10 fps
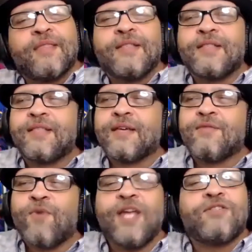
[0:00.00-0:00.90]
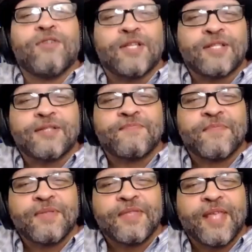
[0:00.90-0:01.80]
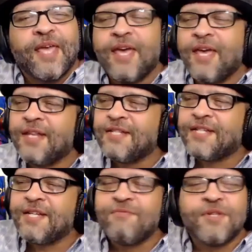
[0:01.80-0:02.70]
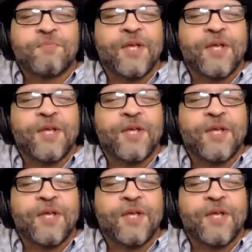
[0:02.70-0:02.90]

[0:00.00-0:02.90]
the waitress, and she was